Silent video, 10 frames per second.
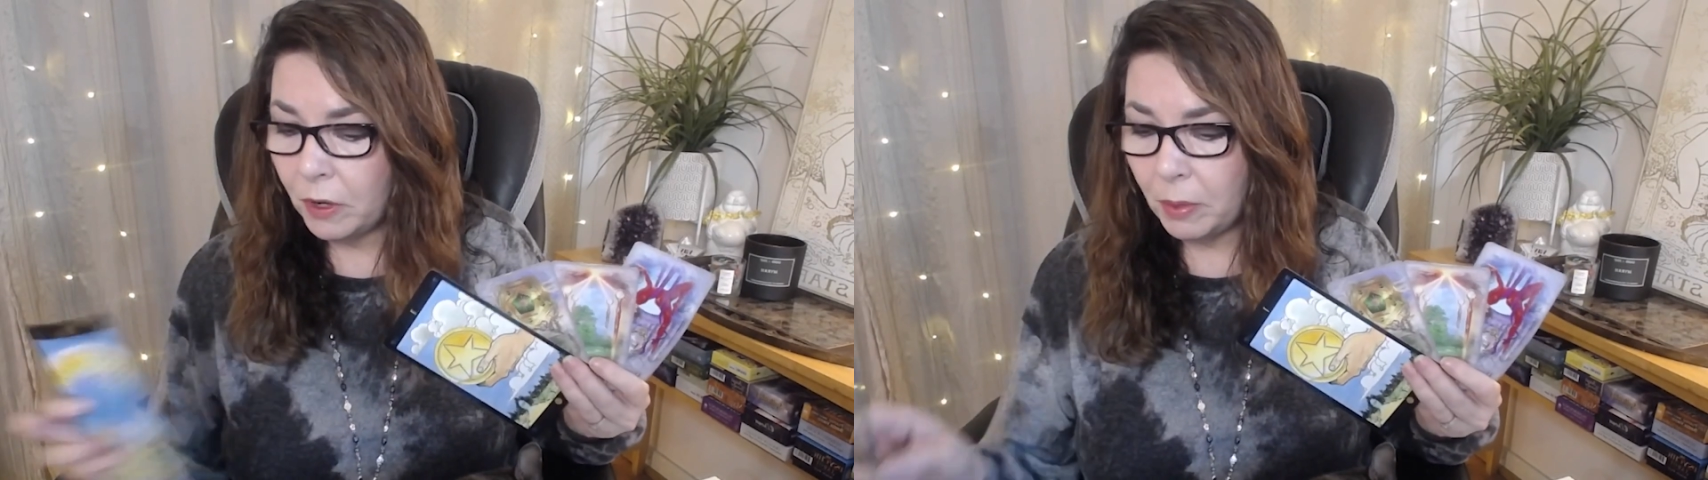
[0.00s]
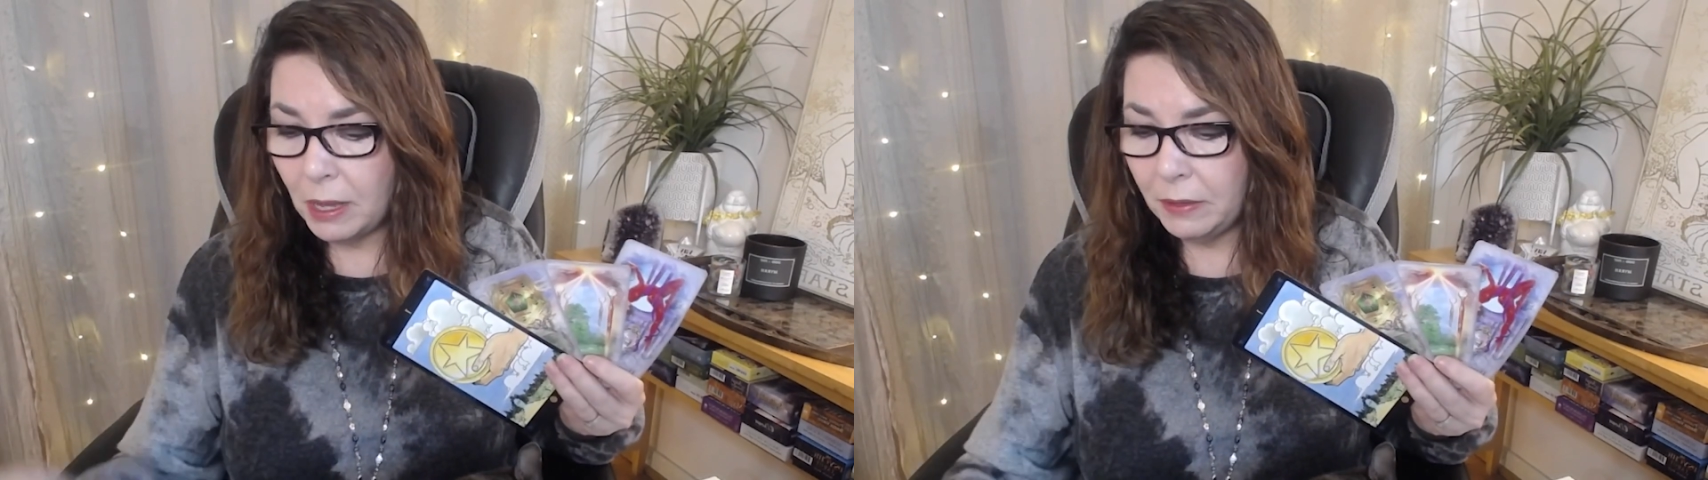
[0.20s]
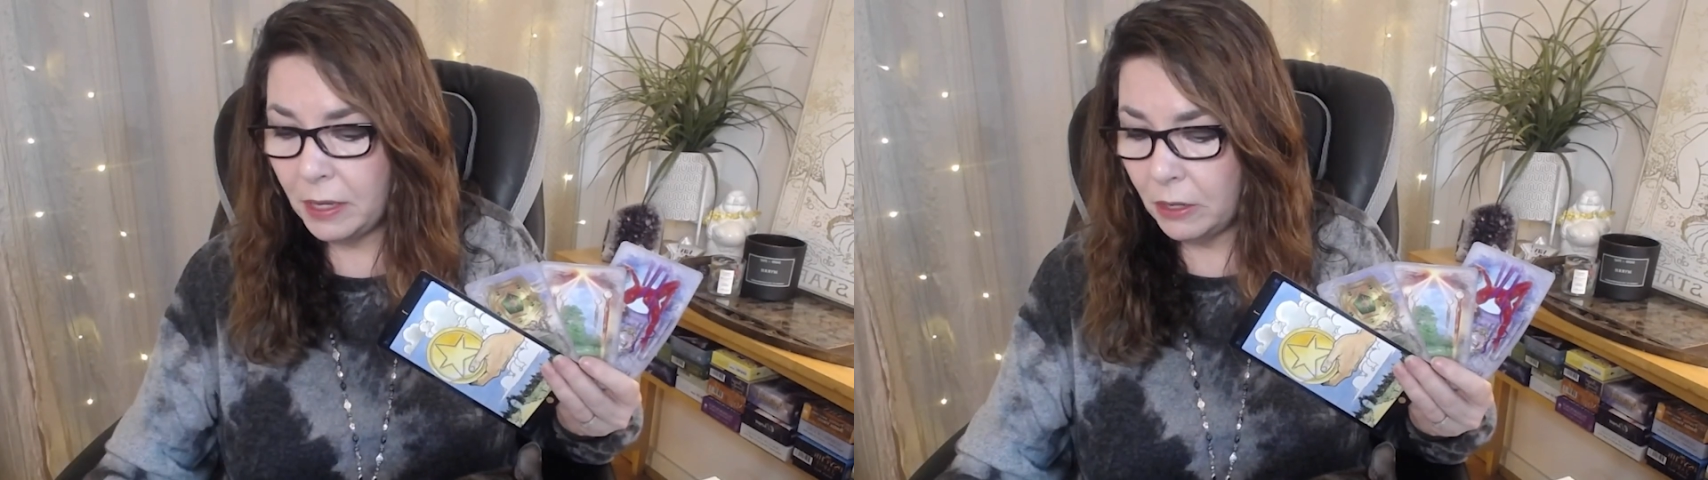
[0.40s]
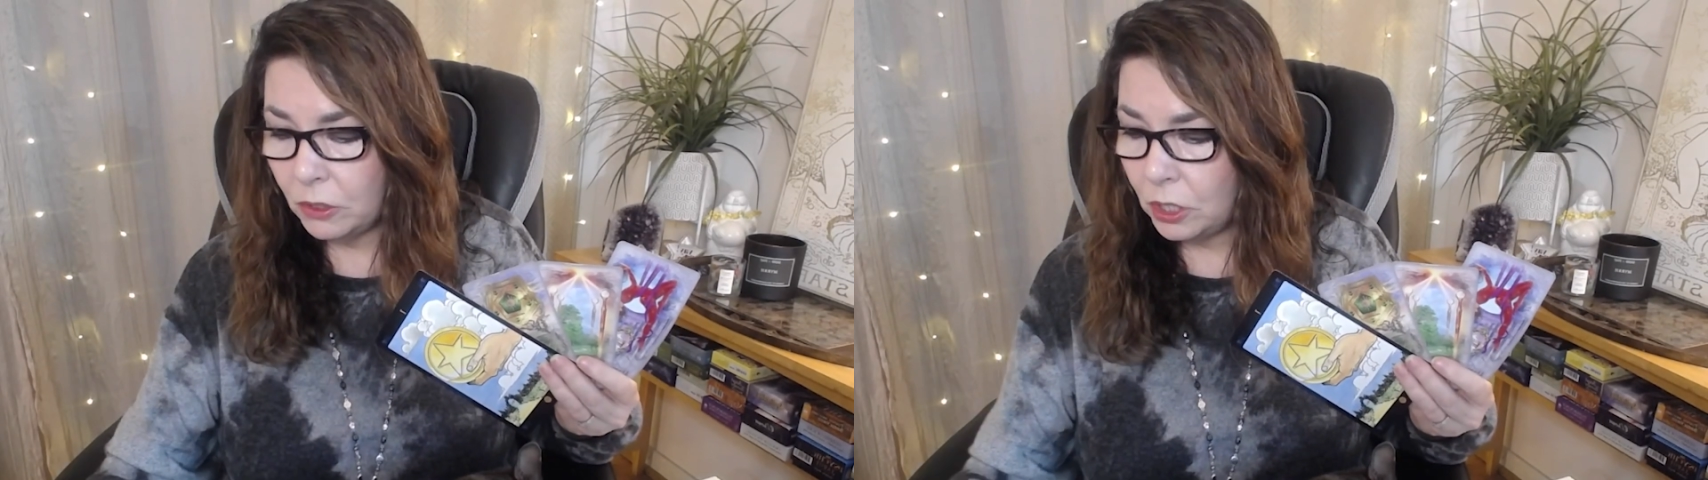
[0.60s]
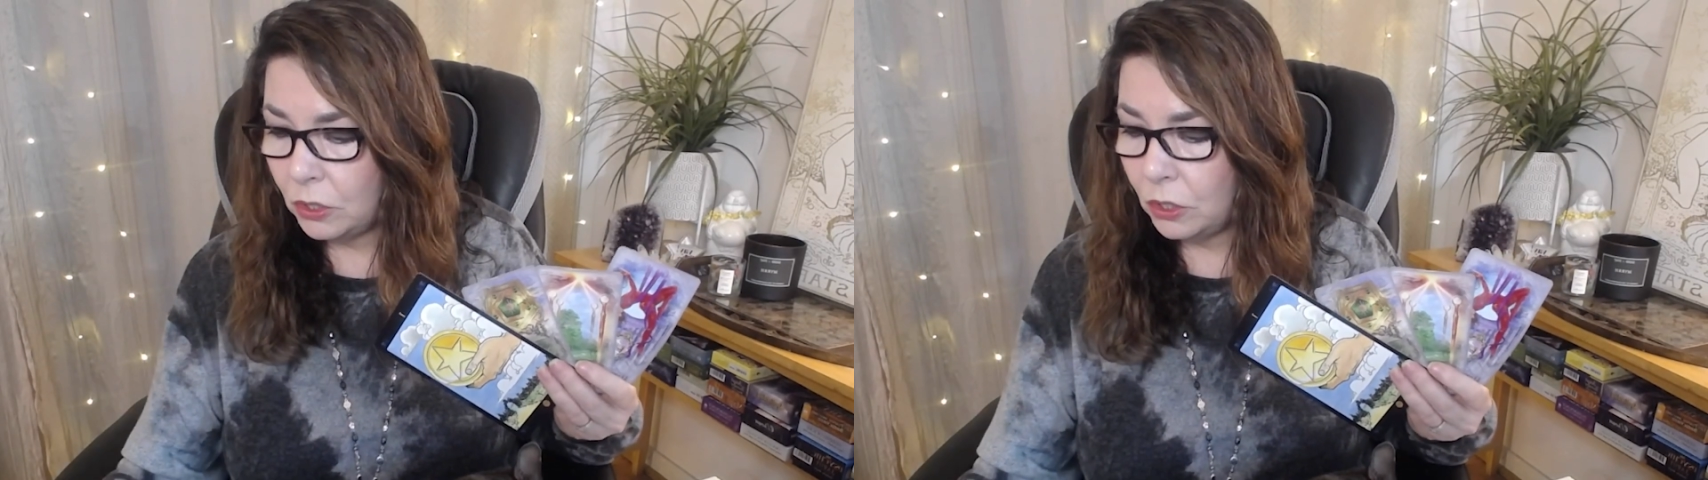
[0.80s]
Apply the
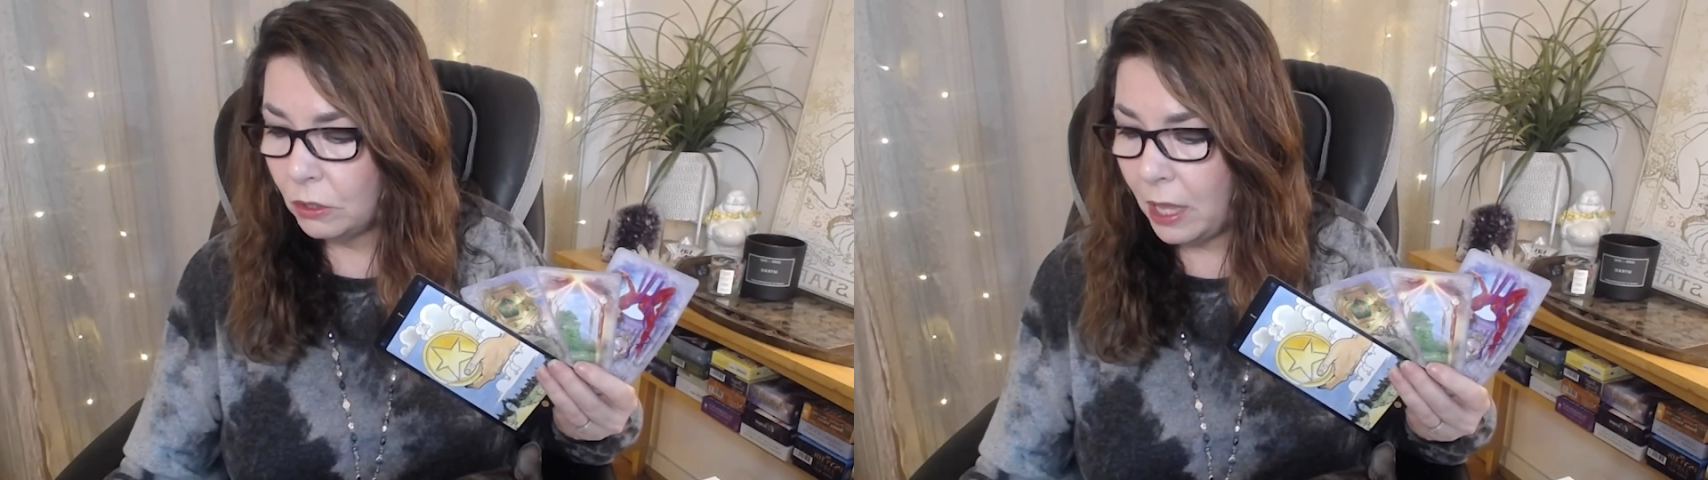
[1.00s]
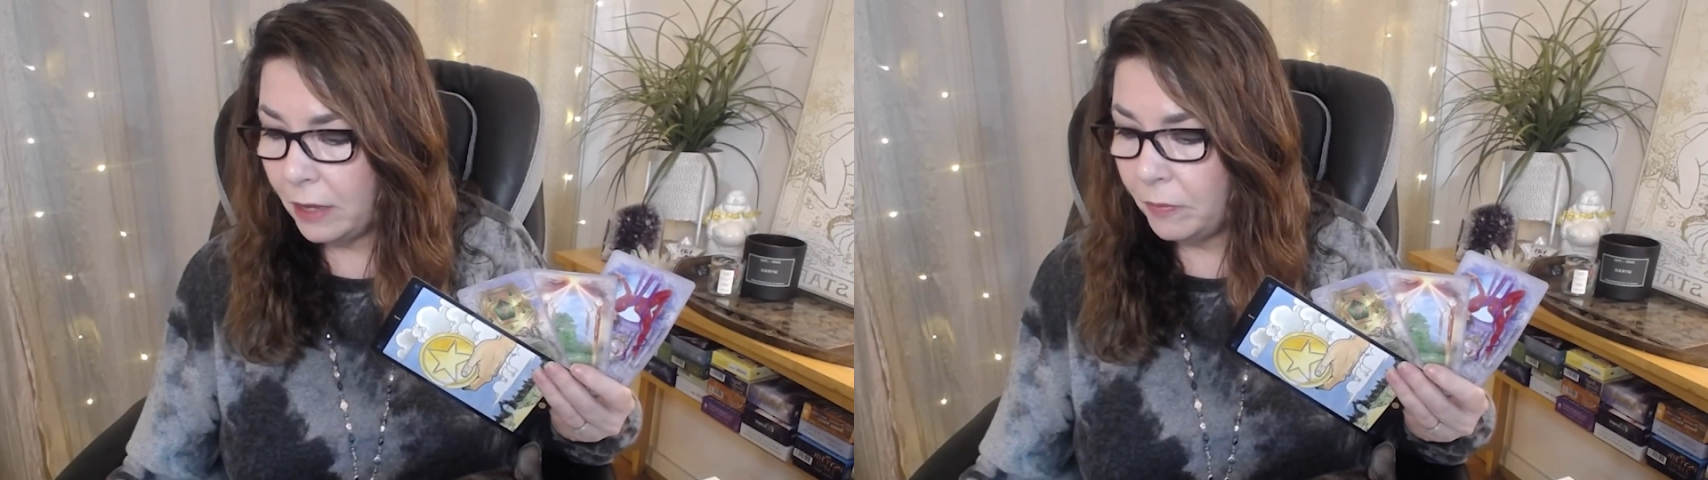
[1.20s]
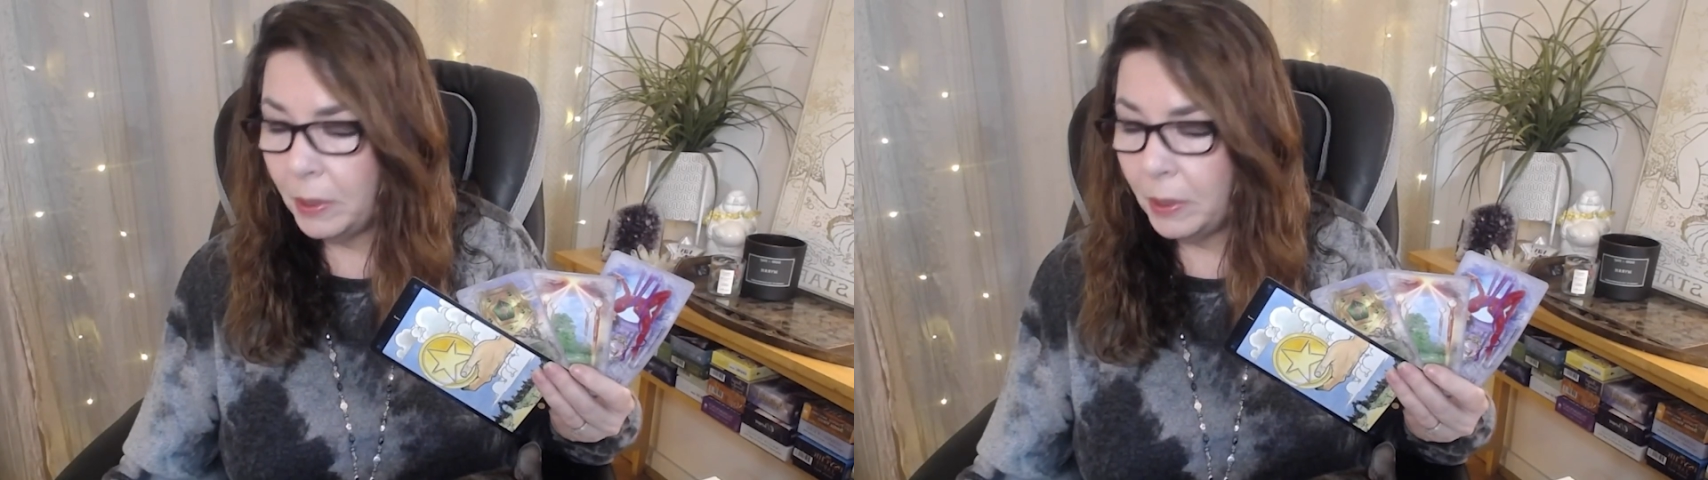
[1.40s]
energies to your life,